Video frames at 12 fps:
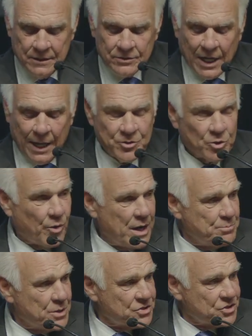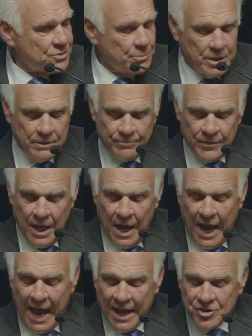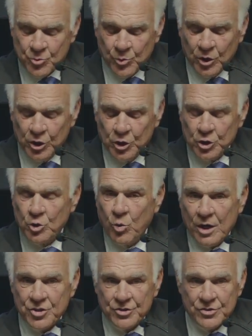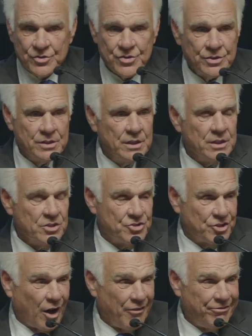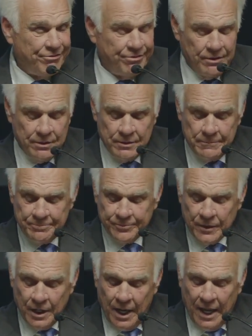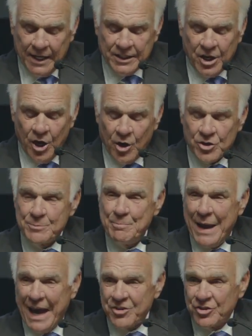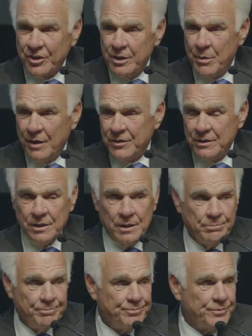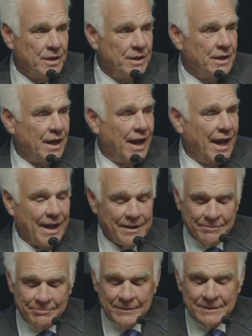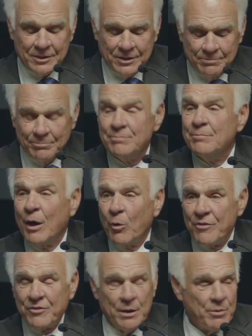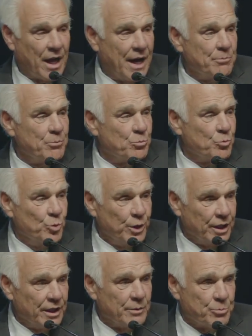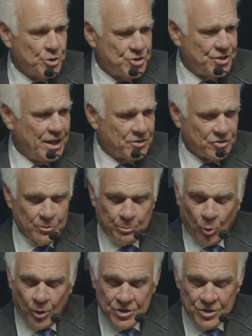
Tom's a great businessman, asks really good questions, he's tough, and cares passionately about the team. And my wife Kim and I really appreciate the support